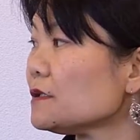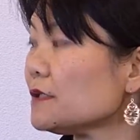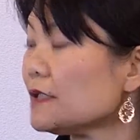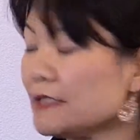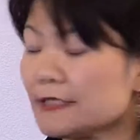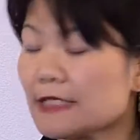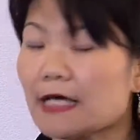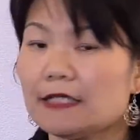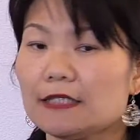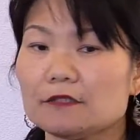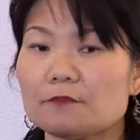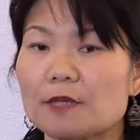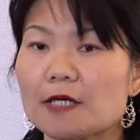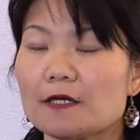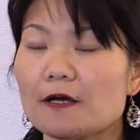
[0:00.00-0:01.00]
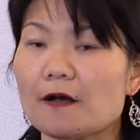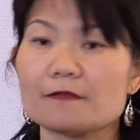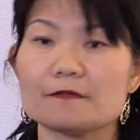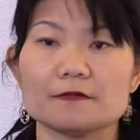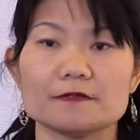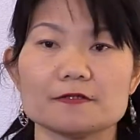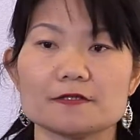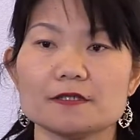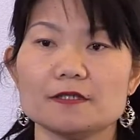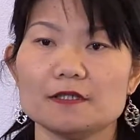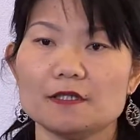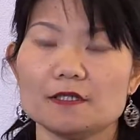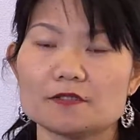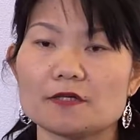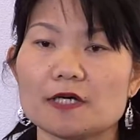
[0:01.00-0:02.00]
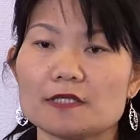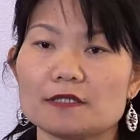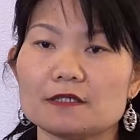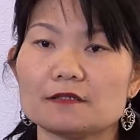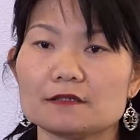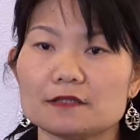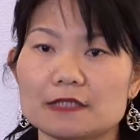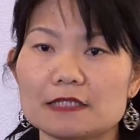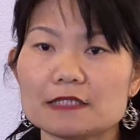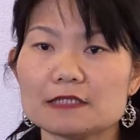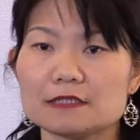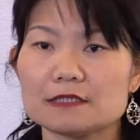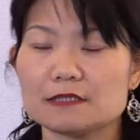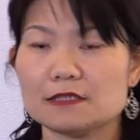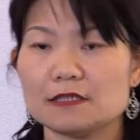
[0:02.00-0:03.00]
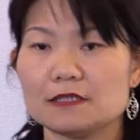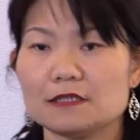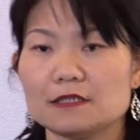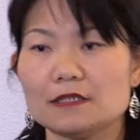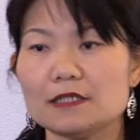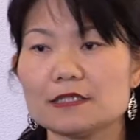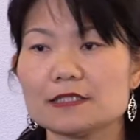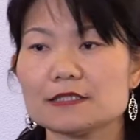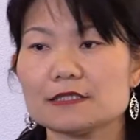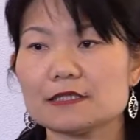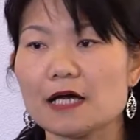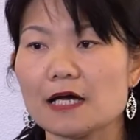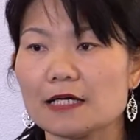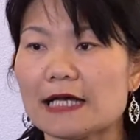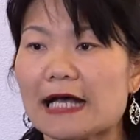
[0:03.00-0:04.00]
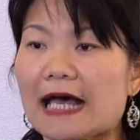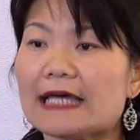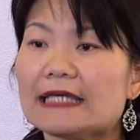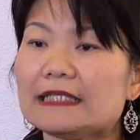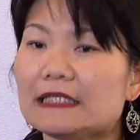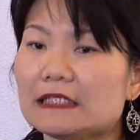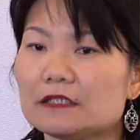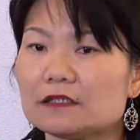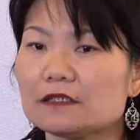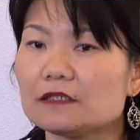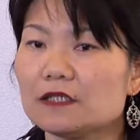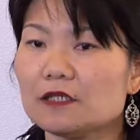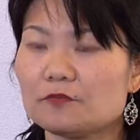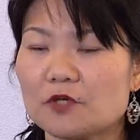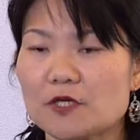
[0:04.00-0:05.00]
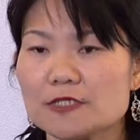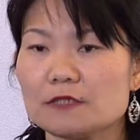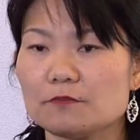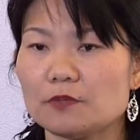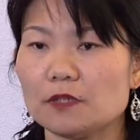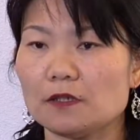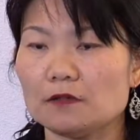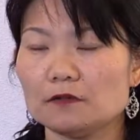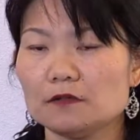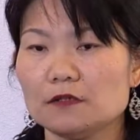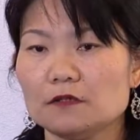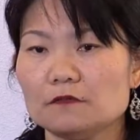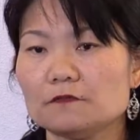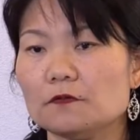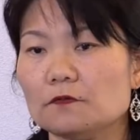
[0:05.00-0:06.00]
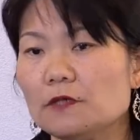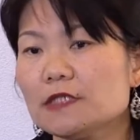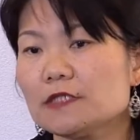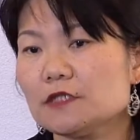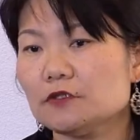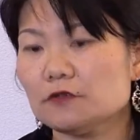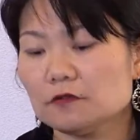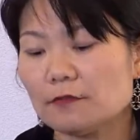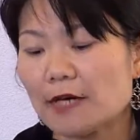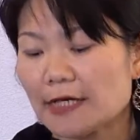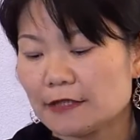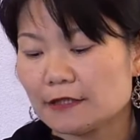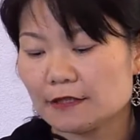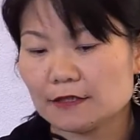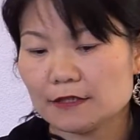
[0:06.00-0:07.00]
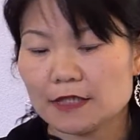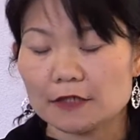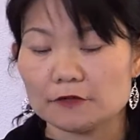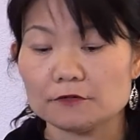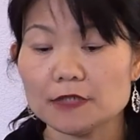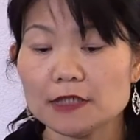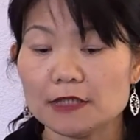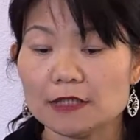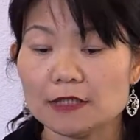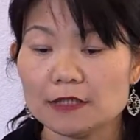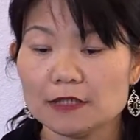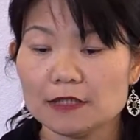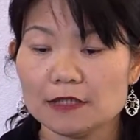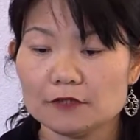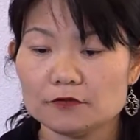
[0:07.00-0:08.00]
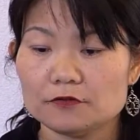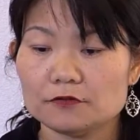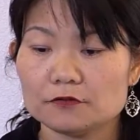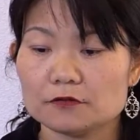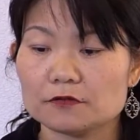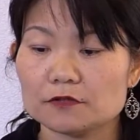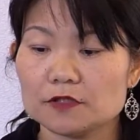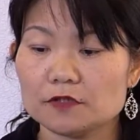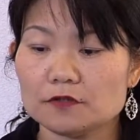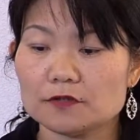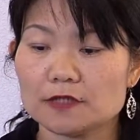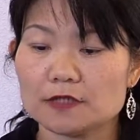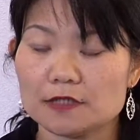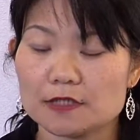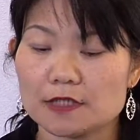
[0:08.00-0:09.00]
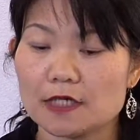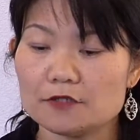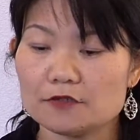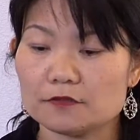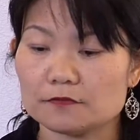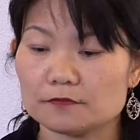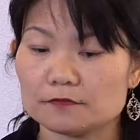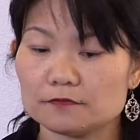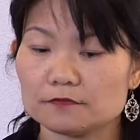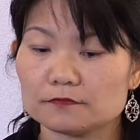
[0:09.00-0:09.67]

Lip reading: decided by others. So I think this is a guiding principle for which you might agree to continue the discussion.